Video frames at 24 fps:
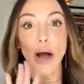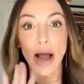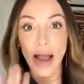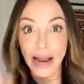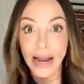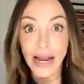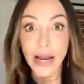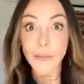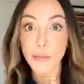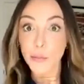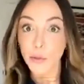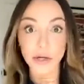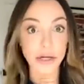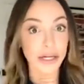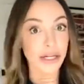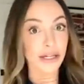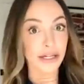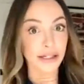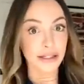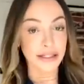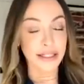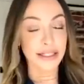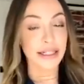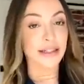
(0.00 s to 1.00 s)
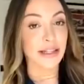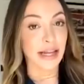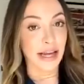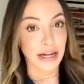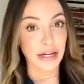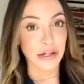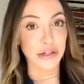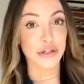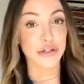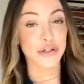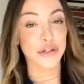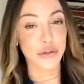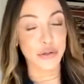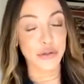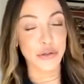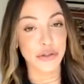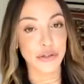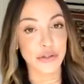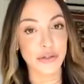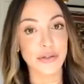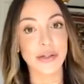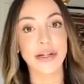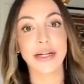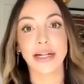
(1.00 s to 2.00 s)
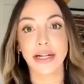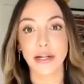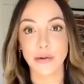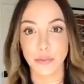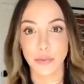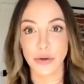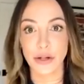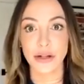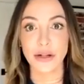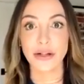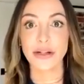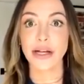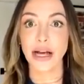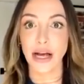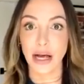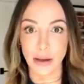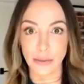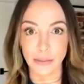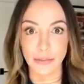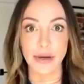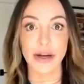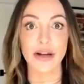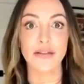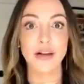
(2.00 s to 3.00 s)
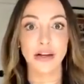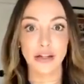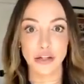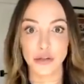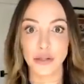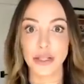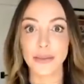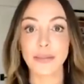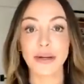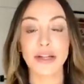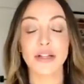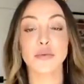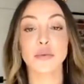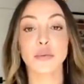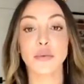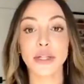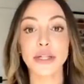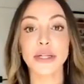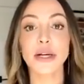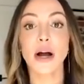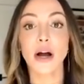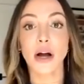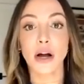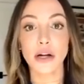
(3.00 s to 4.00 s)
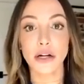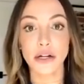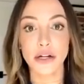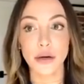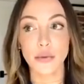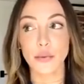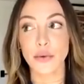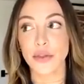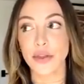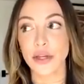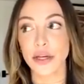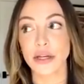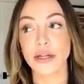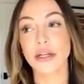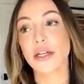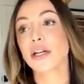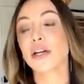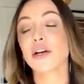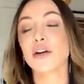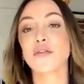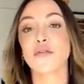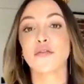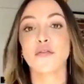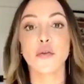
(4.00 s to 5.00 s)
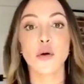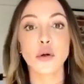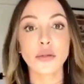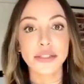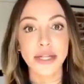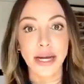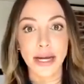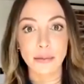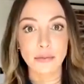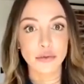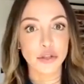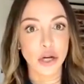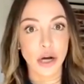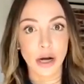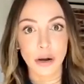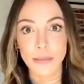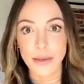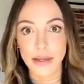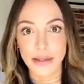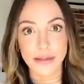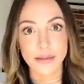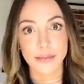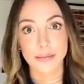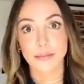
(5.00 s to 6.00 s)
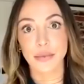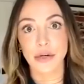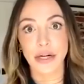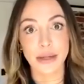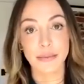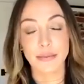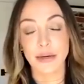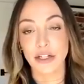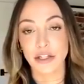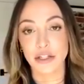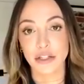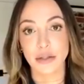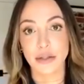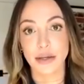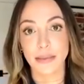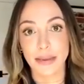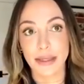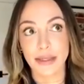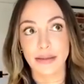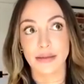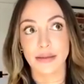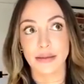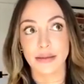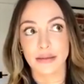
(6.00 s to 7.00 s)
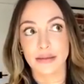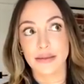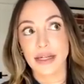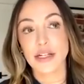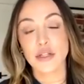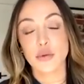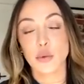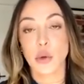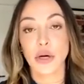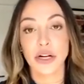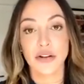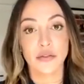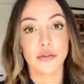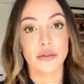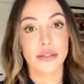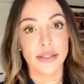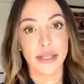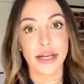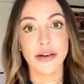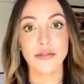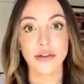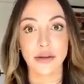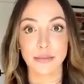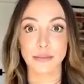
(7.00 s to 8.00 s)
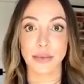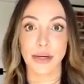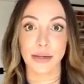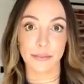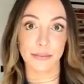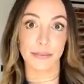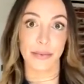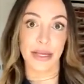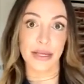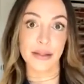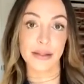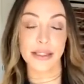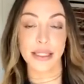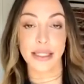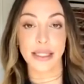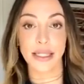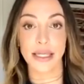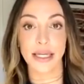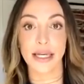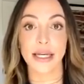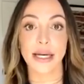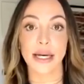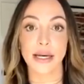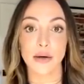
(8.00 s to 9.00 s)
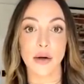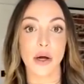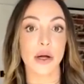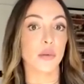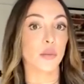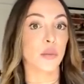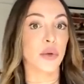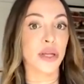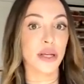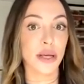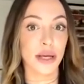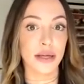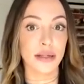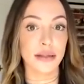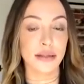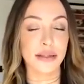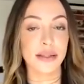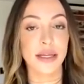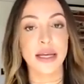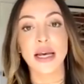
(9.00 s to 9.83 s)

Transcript: I am working on it. That is true, and it mm. will mm-hmm. come eventually. But it's really hard, you know, with a full time job that's pretty much, I mean, not twenty four seven, but basically, and on weekends.